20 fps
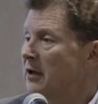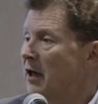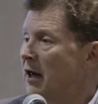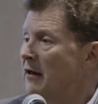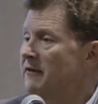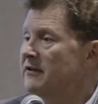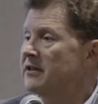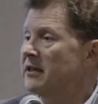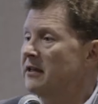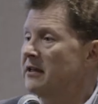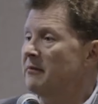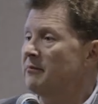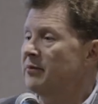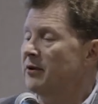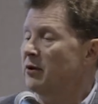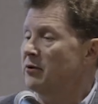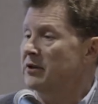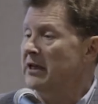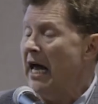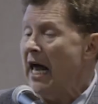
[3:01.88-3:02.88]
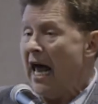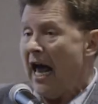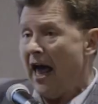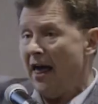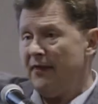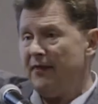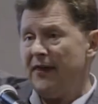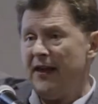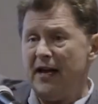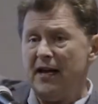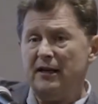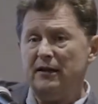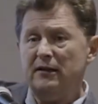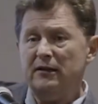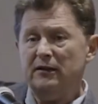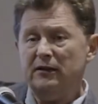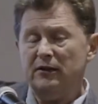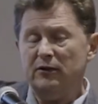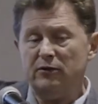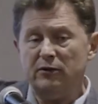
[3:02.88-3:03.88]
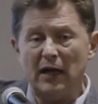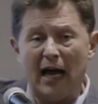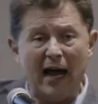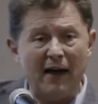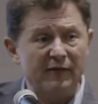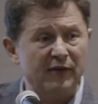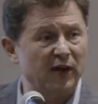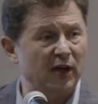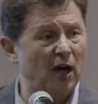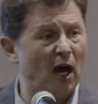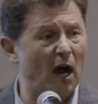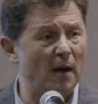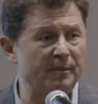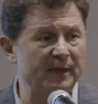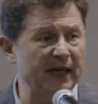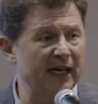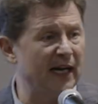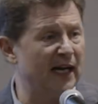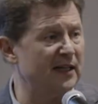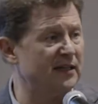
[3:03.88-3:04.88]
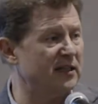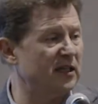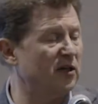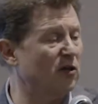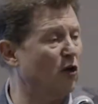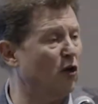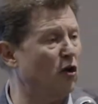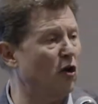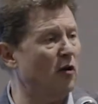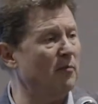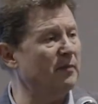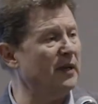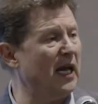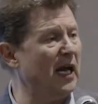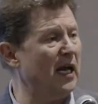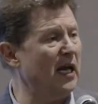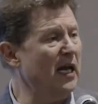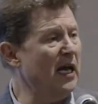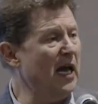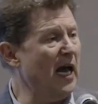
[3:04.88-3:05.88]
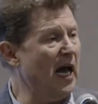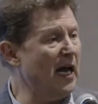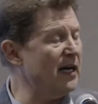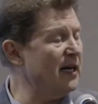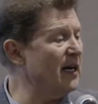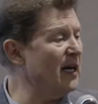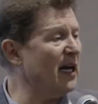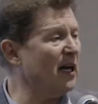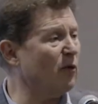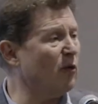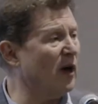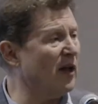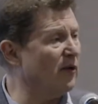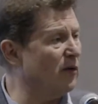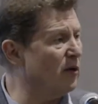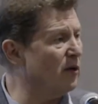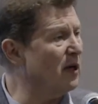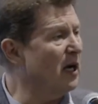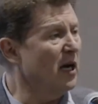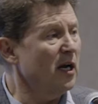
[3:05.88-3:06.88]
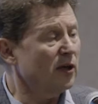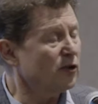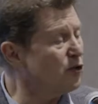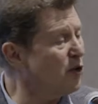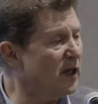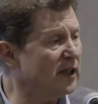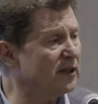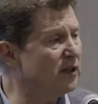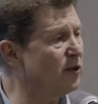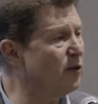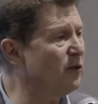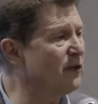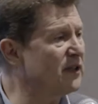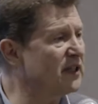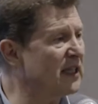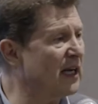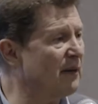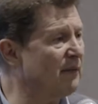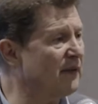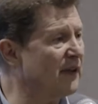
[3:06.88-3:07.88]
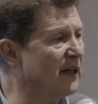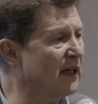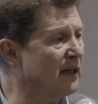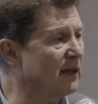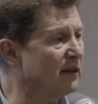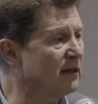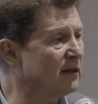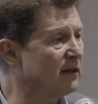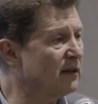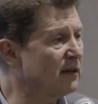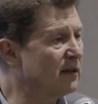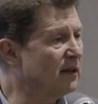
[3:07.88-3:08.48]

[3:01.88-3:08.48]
All of a sudden implodes. And then you have the copycats in Colombia and in Ecuador trying to do the same thing.